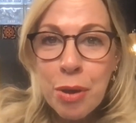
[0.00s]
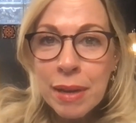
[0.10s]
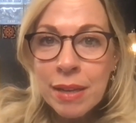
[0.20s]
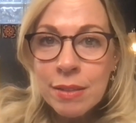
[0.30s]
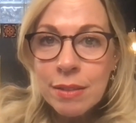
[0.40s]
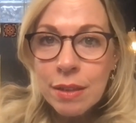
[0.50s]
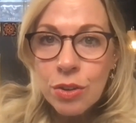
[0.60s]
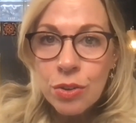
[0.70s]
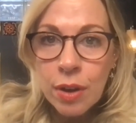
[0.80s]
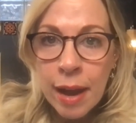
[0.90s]
a moment,
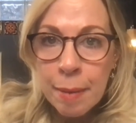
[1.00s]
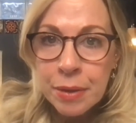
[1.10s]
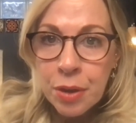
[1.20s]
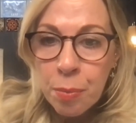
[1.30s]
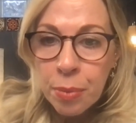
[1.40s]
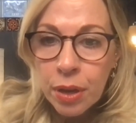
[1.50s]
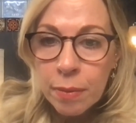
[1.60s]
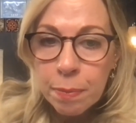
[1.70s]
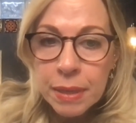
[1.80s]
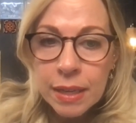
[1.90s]
grab a
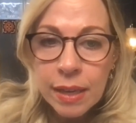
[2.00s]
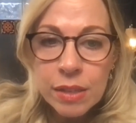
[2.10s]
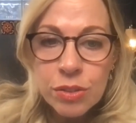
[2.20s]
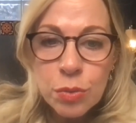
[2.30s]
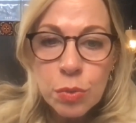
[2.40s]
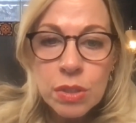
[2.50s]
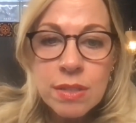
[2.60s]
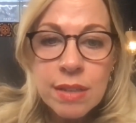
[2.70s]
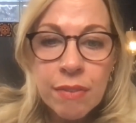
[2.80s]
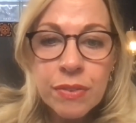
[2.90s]
notebook, because you
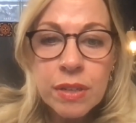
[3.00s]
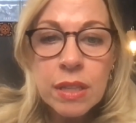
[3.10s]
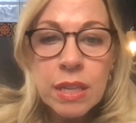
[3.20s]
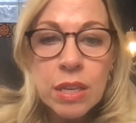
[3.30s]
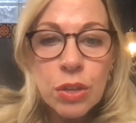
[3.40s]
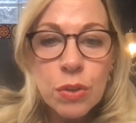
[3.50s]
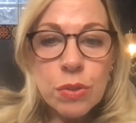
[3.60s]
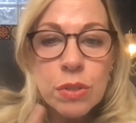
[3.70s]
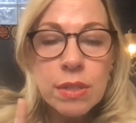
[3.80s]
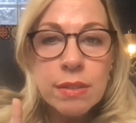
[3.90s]
will definitely
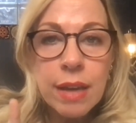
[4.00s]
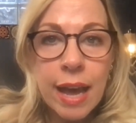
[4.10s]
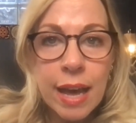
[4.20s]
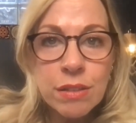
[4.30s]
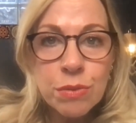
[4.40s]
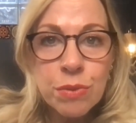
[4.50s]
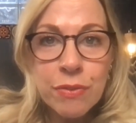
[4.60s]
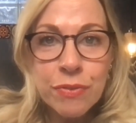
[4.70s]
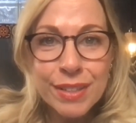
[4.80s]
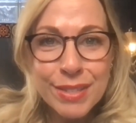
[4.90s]
use this as a
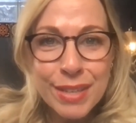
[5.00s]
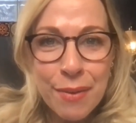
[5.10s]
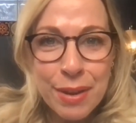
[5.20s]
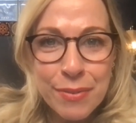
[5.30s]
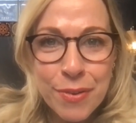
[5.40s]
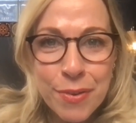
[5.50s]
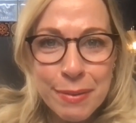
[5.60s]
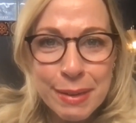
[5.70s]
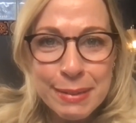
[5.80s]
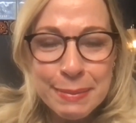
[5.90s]
reference going
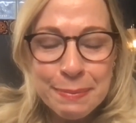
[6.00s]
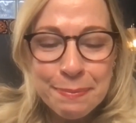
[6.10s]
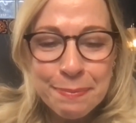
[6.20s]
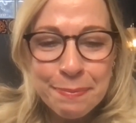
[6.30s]
forward.